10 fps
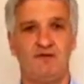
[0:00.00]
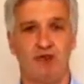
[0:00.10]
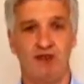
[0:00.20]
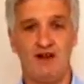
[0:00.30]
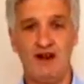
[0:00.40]

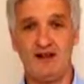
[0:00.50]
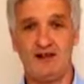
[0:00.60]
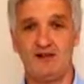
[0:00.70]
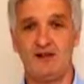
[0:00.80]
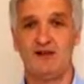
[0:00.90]
For your
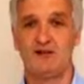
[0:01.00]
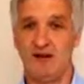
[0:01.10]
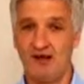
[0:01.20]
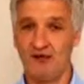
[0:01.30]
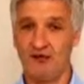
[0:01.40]
neck, the
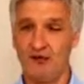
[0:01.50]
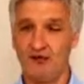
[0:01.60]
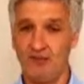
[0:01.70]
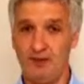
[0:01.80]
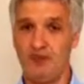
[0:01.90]
best
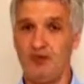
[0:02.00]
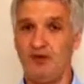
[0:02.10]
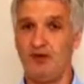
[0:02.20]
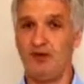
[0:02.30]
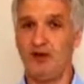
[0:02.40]
sort of
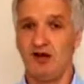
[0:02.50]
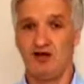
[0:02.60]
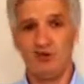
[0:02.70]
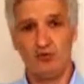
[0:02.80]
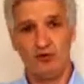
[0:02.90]
pillow
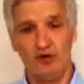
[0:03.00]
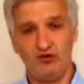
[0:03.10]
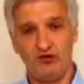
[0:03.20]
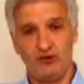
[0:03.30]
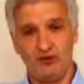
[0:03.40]
are those
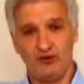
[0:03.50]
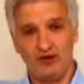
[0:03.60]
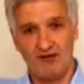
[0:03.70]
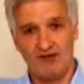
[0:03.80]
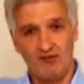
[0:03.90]
ones
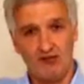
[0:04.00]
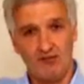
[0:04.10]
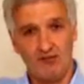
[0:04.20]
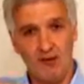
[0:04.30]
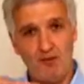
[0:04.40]
that have a
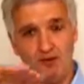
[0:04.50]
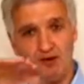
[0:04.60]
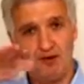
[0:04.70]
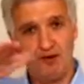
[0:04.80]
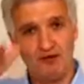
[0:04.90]
little bump
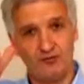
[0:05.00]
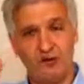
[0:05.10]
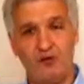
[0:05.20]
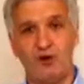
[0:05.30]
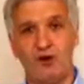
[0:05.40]
at the
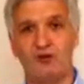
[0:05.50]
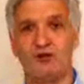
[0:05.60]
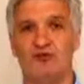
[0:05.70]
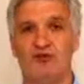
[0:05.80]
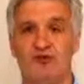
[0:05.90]
bottom where
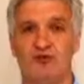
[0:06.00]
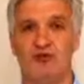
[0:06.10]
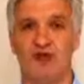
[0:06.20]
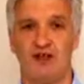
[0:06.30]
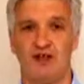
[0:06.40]
you can rest
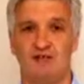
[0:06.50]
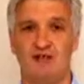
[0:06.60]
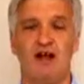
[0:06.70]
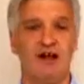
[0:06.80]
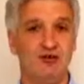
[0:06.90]
your neck.
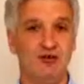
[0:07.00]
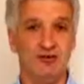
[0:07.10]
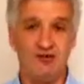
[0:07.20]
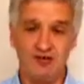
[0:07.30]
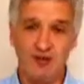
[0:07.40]
And you
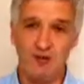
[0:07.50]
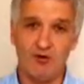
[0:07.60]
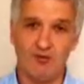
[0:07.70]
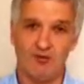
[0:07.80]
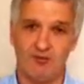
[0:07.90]
can
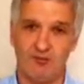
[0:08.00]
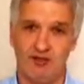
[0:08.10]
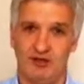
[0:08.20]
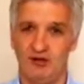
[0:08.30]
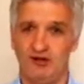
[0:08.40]
imitate one of these
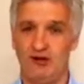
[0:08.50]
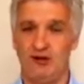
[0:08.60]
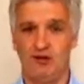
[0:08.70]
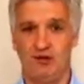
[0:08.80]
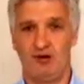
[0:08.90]
pillows
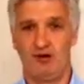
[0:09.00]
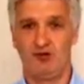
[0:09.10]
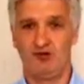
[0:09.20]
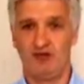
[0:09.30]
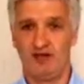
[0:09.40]

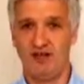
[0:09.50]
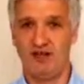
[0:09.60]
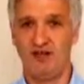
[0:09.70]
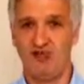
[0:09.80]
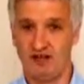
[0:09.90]
by
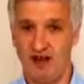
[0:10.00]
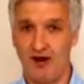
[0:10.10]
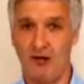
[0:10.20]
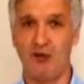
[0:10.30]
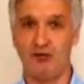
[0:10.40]
taking a
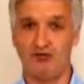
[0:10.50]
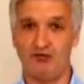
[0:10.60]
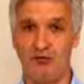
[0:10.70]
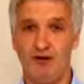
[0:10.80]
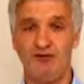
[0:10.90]
towel,
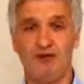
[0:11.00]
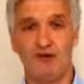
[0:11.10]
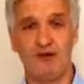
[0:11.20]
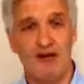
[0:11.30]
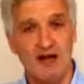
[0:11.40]
rolling it
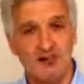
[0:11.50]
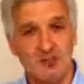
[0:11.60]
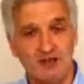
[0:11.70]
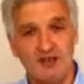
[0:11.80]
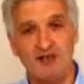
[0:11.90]
up
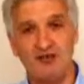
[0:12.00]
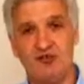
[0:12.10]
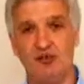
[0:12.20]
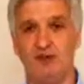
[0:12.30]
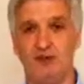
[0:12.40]
and putting it
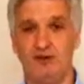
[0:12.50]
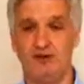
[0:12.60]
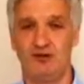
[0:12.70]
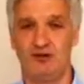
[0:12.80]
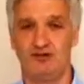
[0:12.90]
inside your
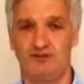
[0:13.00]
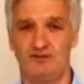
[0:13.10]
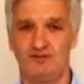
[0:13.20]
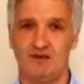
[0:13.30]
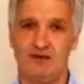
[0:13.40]

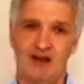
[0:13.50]
pillowcase.